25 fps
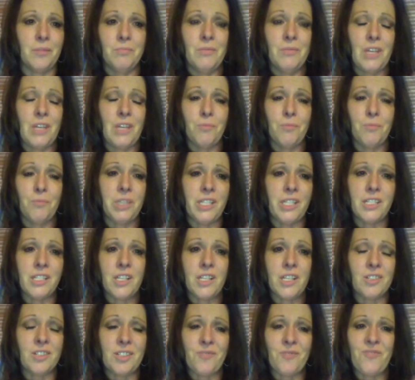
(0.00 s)
Please go
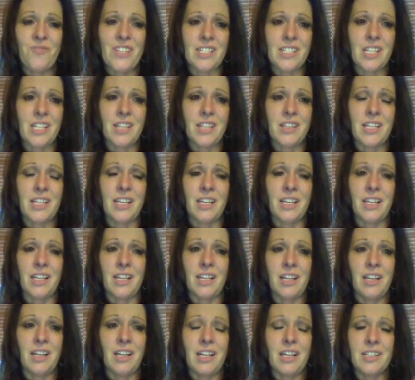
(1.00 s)
visit the
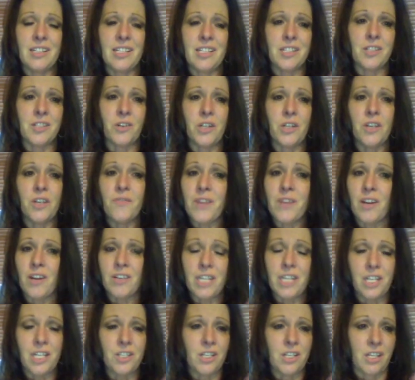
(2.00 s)
Dystonia
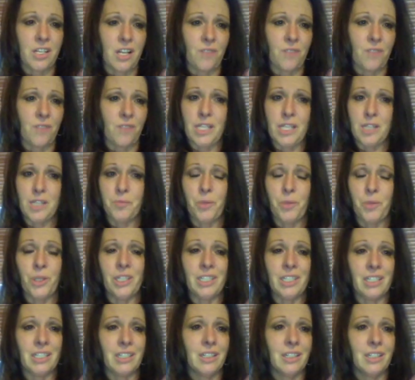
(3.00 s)
Foundation on Facebook.
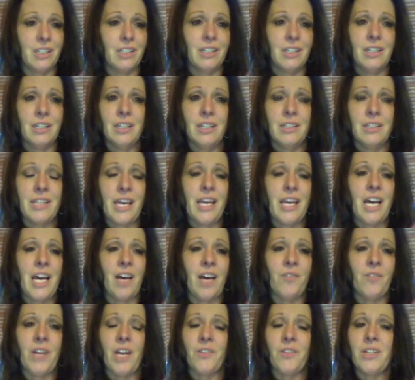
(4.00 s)
They have
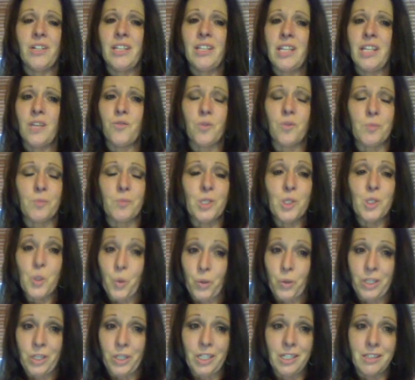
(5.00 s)
everything from
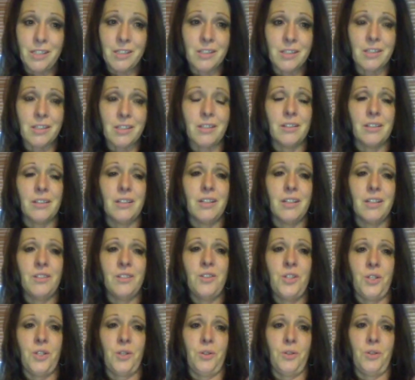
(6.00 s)
stories
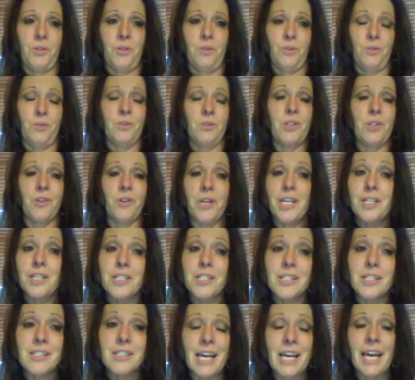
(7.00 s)
to donation
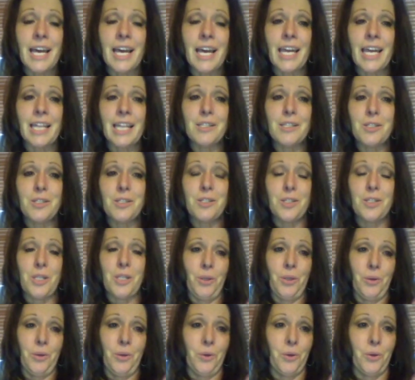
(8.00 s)
sites
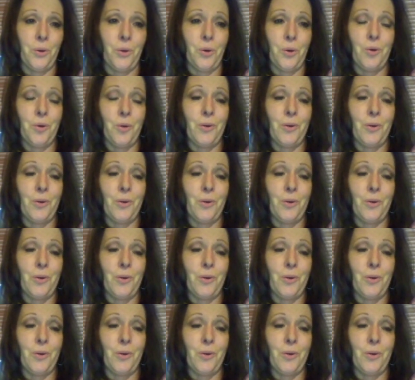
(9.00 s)
to